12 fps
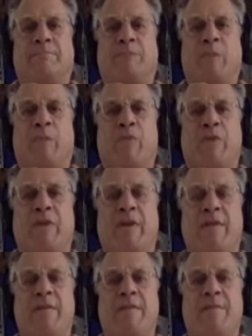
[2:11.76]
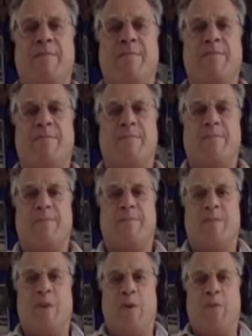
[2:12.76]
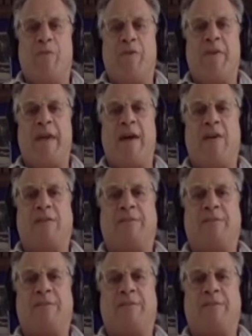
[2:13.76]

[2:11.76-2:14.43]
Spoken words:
Breathe in, breathe out.